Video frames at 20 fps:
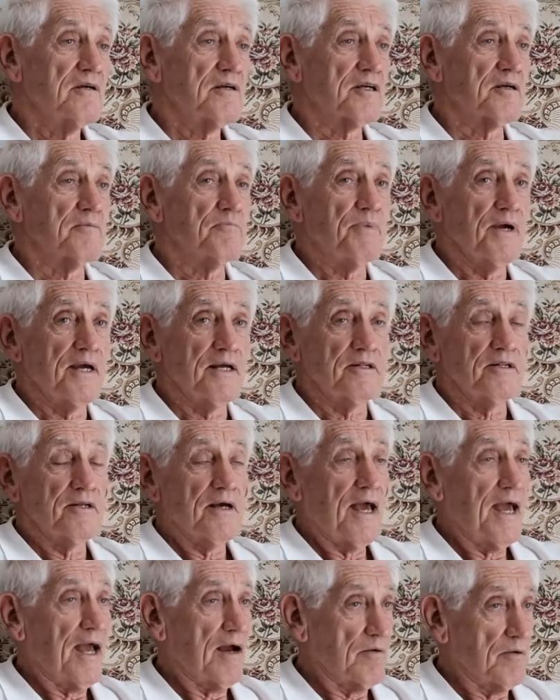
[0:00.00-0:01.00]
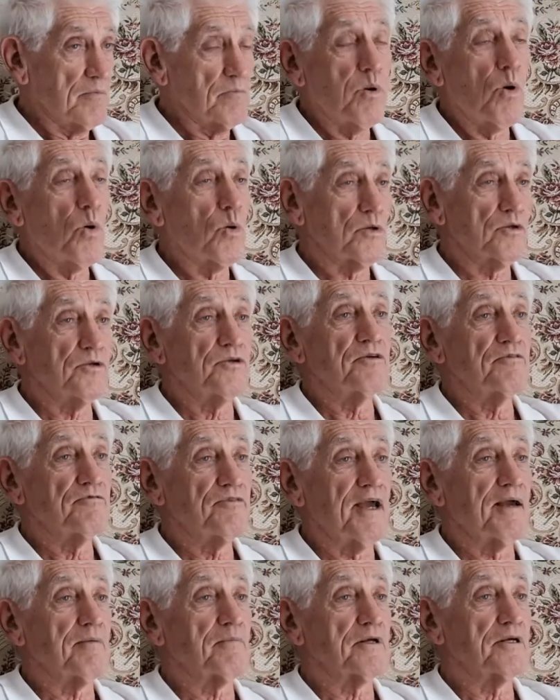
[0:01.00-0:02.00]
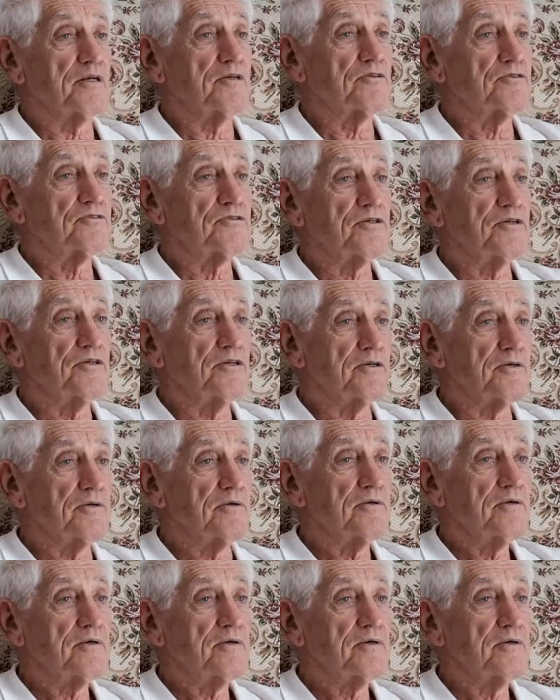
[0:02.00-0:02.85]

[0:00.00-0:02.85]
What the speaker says: compared to how important your family is to you.